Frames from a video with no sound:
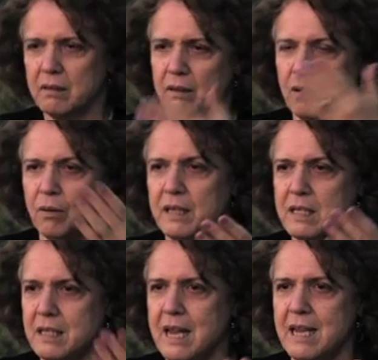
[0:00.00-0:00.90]
you know, in the
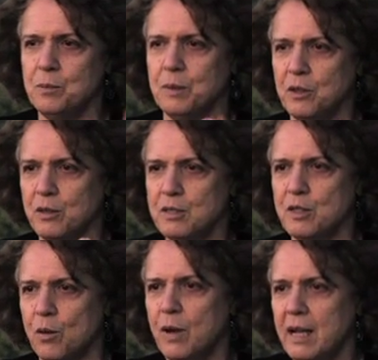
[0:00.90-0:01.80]
state, but
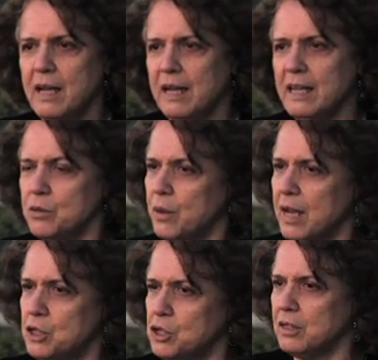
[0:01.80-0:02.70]
also in
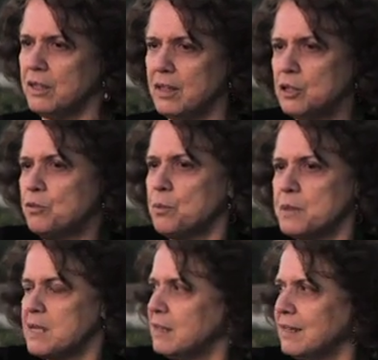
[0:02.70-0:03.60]
education. They are not
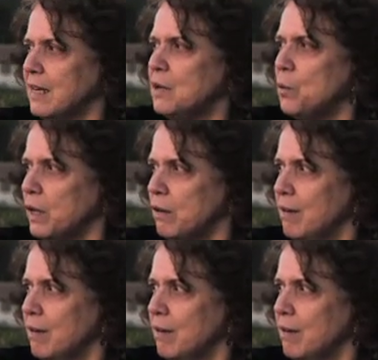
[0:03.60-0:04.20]
represented anywhere.